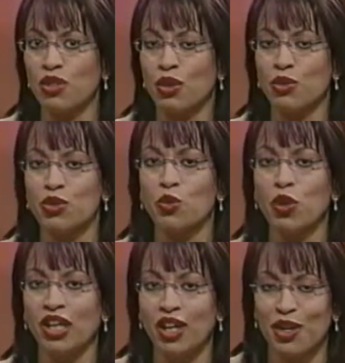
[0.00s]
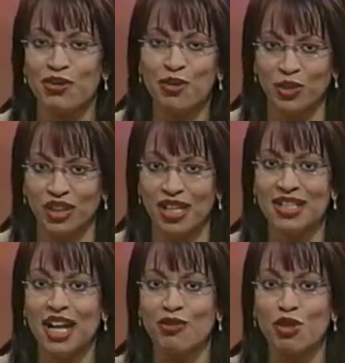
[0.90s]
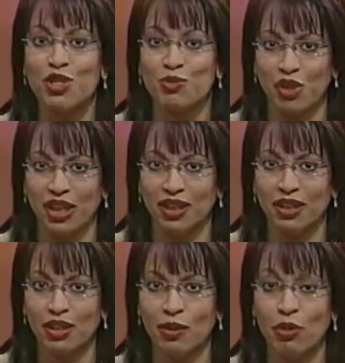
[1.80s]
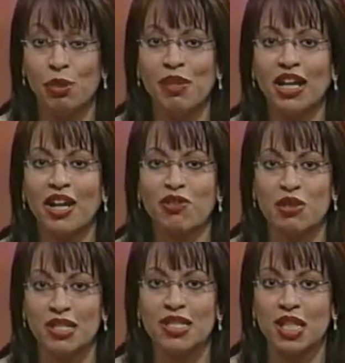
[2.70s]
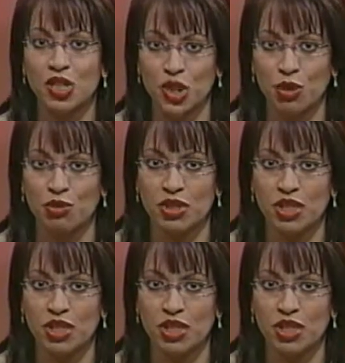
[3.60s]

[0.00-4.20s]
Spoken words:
to those waiting on our phone lines after this break. We'll be back after this. Stay tuned.